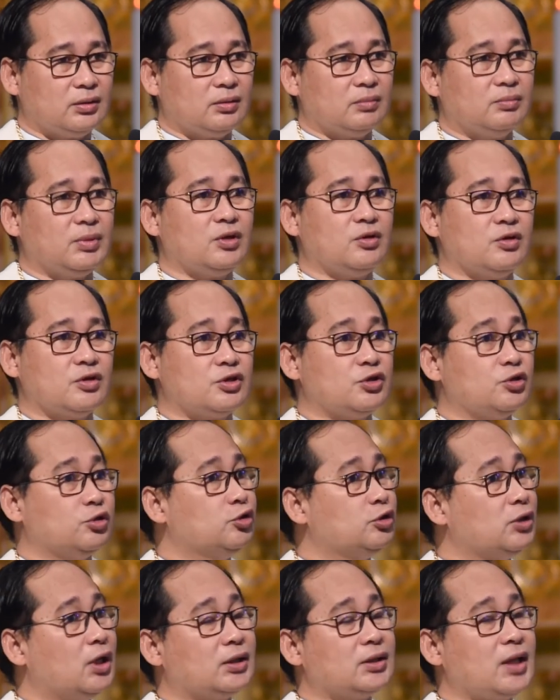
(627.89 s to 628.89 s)
because you
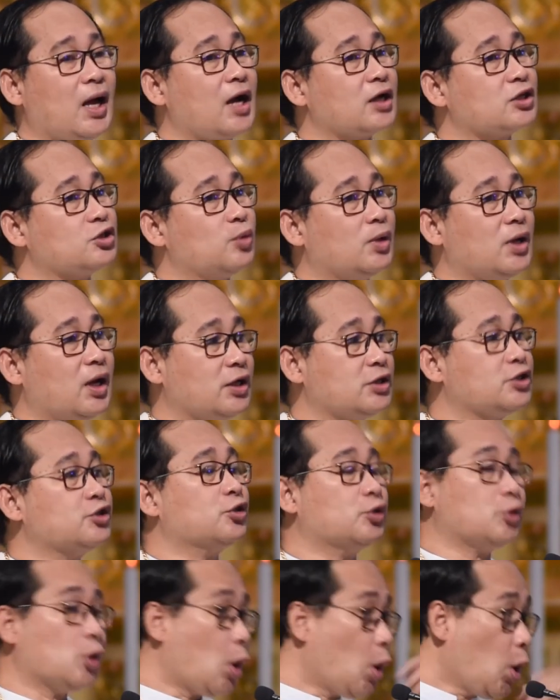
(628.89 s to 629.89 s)
do not actualize
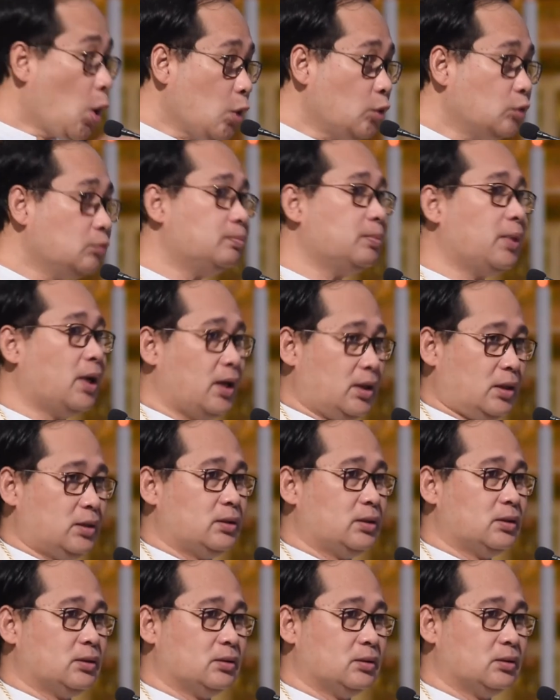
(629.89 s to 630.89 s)
your own
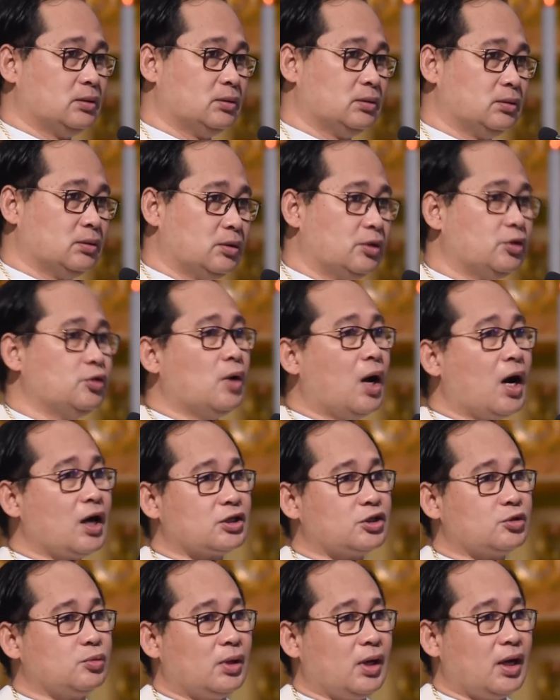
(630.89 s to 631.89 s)
plan, you
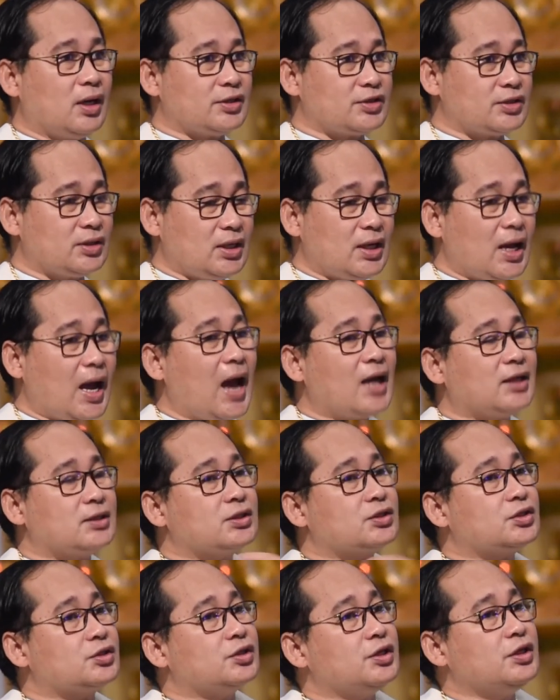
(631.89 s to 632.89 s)
actualize the
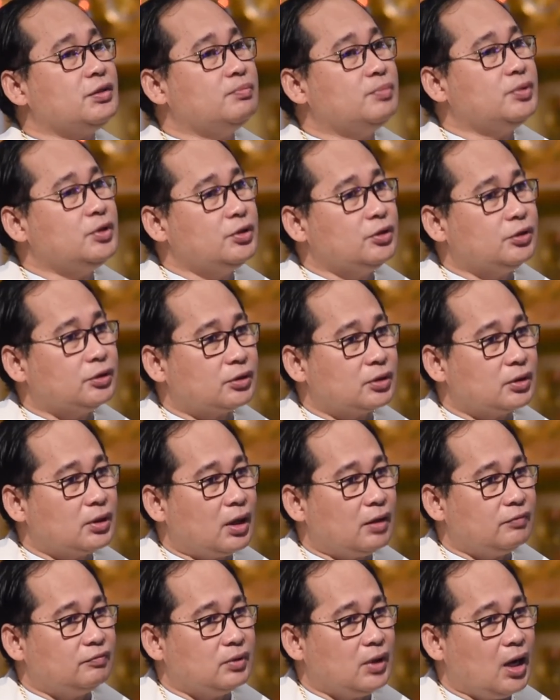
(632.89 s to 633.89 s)
attribute
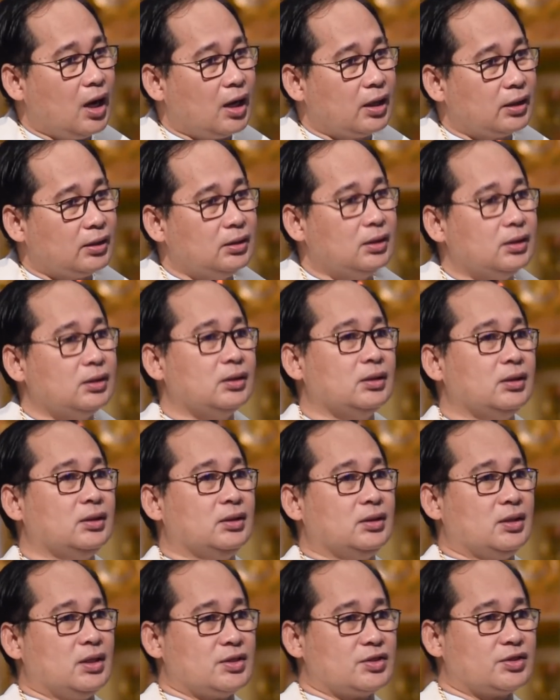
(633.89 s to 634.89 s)
of God
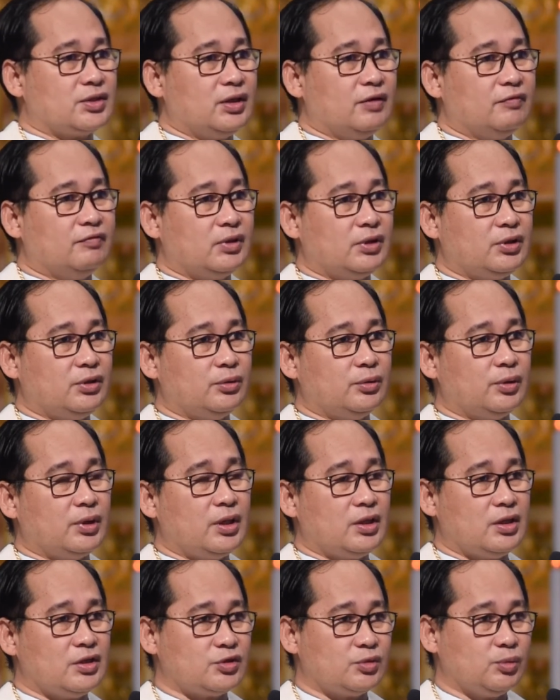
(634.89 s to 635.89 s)
has given you
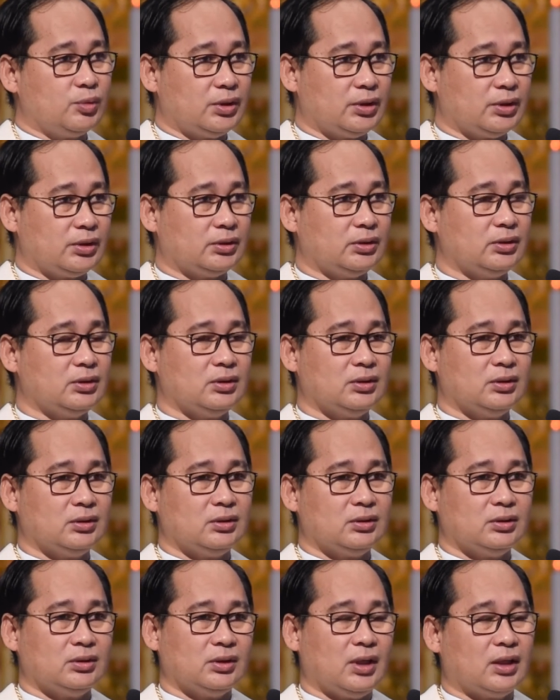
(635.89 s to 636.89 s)
in this world,
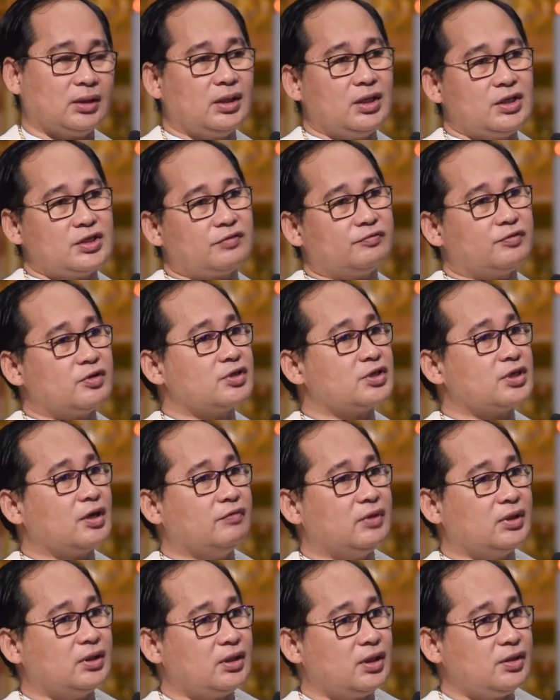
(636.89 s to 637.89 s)
at least for
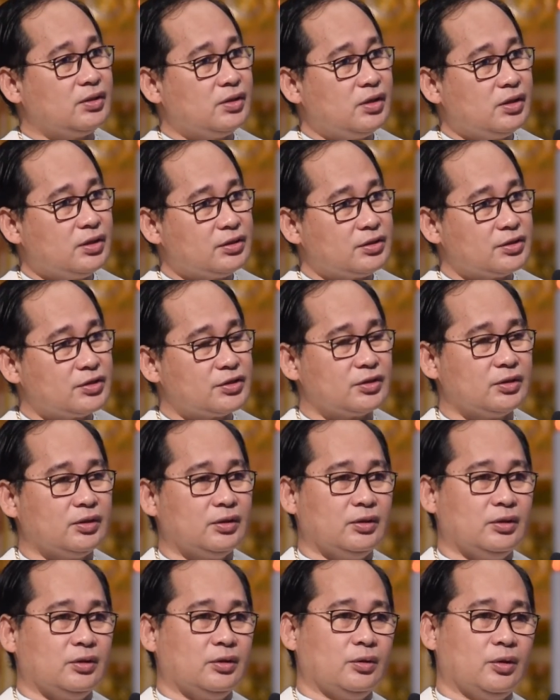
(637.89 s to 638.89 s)
70 years
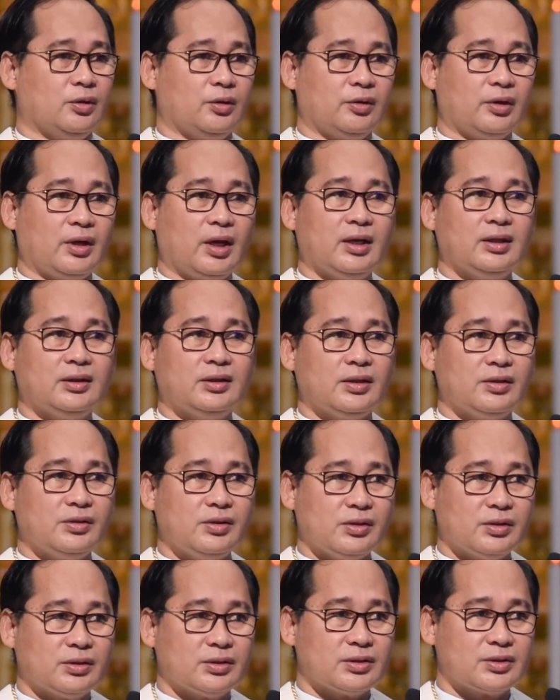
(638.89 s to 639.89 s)
or 80
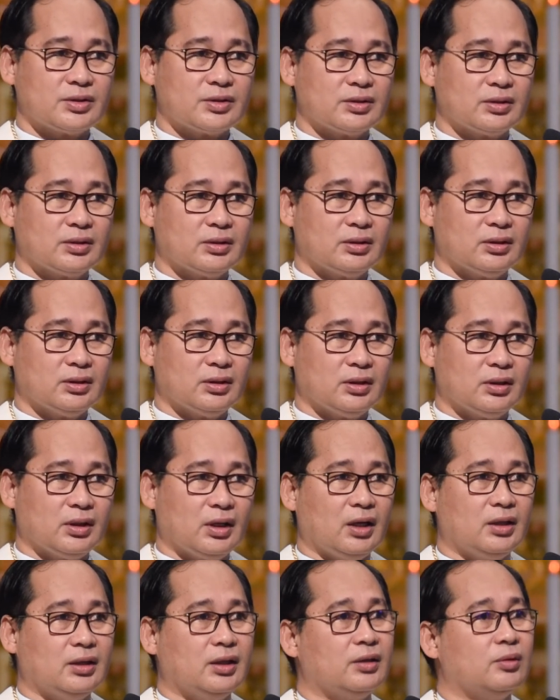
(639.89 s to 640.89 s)
years.
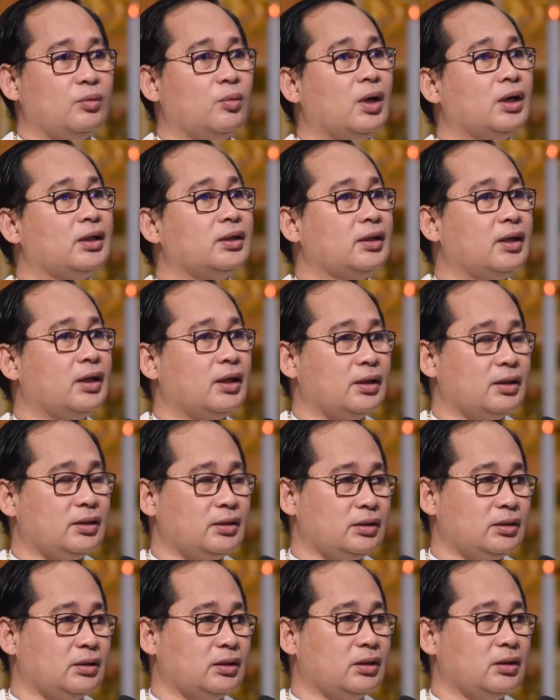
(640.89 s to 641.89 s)
And then one day,
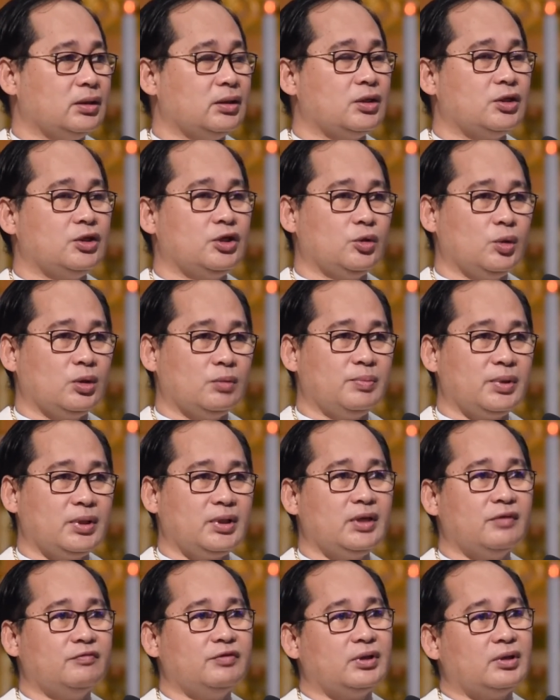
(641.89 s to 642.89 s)
you will be
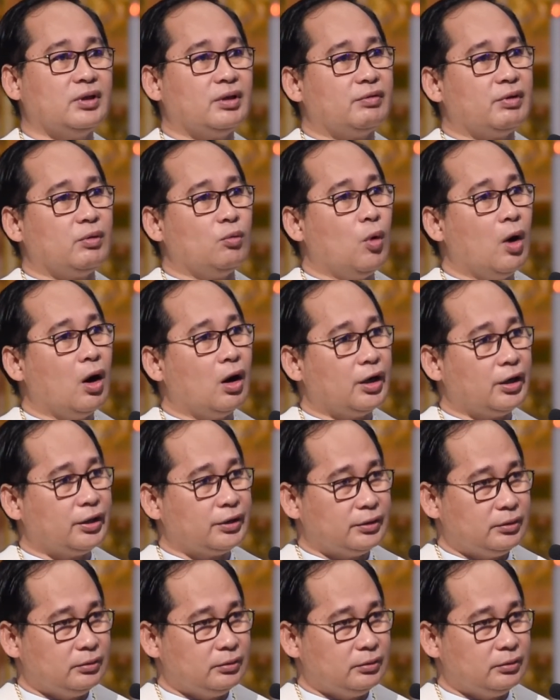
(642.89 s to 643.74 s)
given a reward.